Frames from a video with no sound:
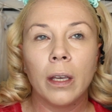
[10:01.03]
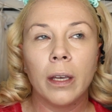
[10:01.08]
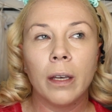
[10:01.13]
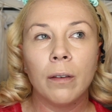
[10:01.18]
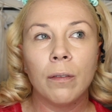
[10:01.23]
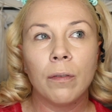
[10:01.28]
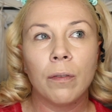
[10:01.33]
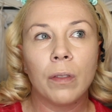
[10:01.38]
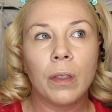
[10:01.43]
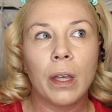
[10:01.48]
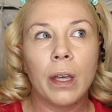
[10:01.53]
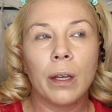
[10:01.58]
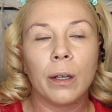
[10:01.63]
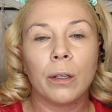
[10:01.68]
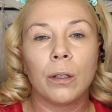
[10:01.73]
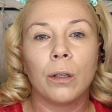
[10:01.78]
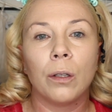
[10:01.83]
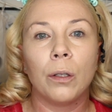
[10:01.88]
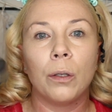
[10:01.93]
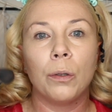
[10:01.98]
give the
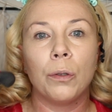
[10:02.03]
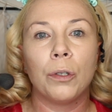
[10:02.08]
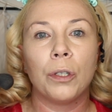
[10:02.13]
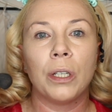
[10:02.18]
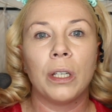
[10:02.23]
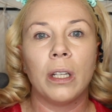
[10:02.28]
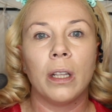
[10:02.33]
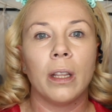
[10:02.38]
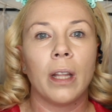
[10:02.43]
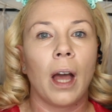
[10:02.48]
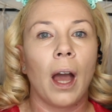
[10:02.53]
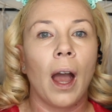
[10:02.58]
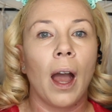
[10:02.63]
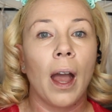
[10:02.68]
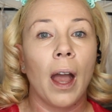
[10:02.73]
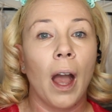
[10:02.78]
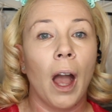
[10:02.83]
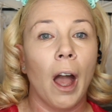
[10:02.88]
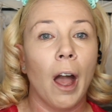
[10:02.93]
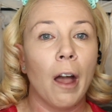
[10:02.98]
illusion that I
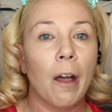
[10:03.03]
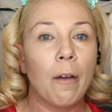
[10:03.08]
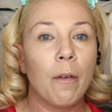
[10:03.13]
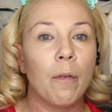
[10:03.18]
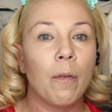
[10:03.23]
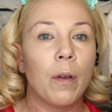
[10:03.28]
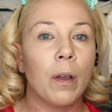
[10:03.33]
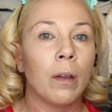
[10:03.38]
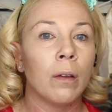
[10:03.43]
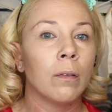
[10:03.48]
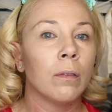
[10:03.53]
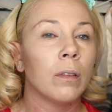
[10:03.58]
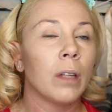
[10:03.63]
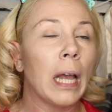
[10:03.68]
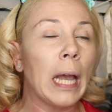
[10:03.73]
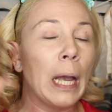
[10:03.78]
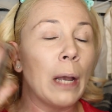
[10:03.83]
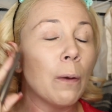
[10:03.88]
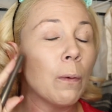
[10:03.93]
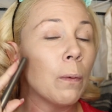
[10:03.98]
have
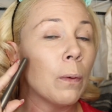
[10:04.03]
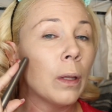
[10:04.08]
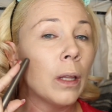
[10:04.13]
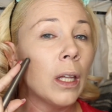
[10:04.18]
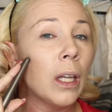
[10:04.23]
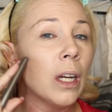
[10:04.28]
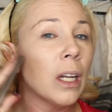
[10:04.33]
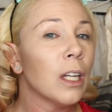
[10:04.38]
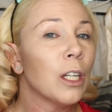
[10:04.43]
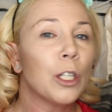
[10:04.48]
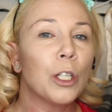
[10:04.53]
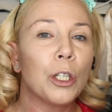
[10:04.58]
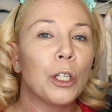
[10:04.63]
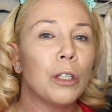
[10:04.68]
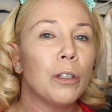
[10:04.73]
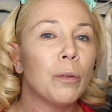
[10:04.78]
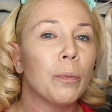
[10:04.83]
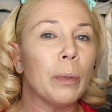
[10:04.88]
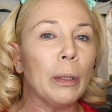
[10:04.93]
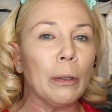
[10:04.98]
a really nice
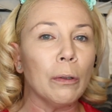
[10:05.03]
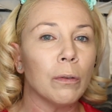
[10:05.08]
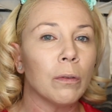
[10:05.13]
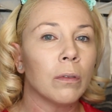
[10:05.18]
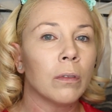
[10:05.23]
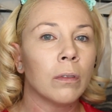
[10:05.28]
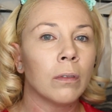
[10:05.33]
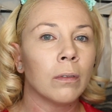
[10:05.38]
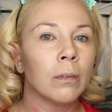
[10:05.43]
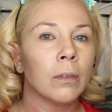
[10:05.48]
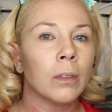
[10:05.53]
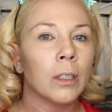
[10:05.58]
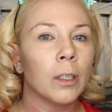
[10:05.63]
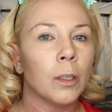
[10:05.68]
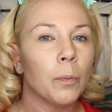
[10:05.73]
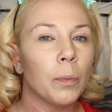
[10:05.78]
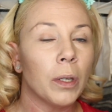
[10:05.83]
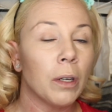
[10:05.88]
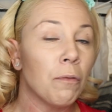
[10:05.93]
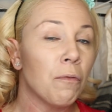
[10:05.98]
cheekbone,
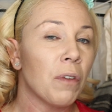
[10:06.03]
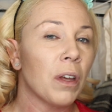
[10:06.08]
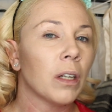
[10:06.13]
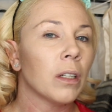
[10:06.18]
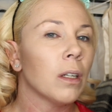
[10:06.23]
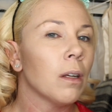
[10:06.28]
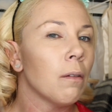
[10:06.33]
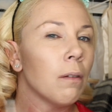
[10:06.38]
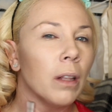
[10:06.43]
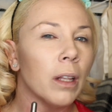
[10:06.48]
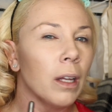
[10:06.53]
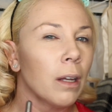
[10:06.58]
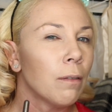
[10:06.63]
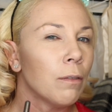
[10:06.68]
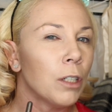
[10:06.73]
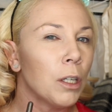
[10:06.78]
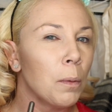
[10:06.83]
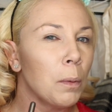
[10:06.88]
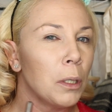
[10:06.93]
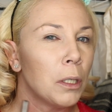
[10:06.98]
but in fact I really
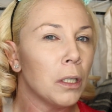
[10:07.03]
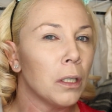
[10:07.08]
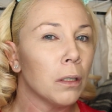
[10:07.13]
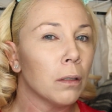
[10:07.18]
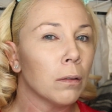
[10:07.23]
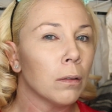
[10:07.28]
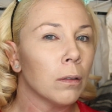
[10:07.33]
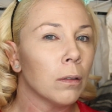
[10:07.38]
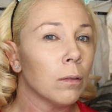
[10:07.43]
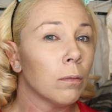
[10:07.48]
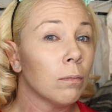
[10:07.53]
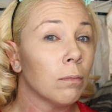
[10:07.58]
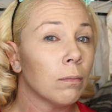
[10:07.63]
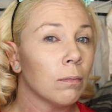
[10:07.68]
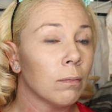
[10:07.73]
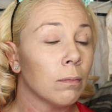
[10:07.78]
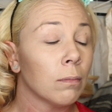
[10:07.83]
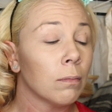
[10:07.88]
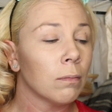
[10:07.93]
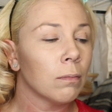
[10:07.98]
have chubby cheeks.
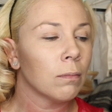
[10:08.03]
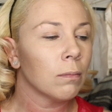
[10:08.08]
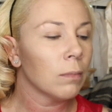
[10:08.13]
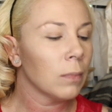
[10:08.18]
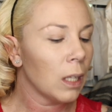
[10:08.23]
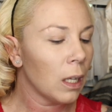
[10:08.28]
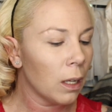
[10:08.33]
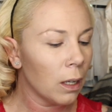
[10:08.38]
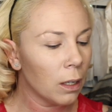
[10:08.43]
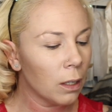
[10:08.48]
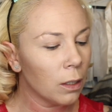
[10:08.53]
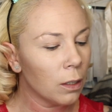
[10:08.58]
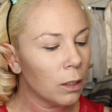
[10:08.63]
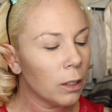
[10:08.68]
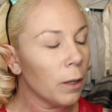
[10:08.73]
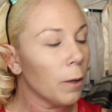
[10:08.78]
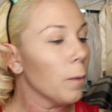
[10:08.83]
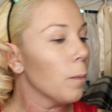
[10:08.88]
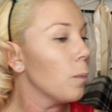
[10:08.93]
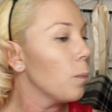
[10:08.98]

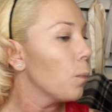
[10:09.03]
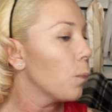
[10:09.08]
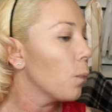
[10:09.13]
So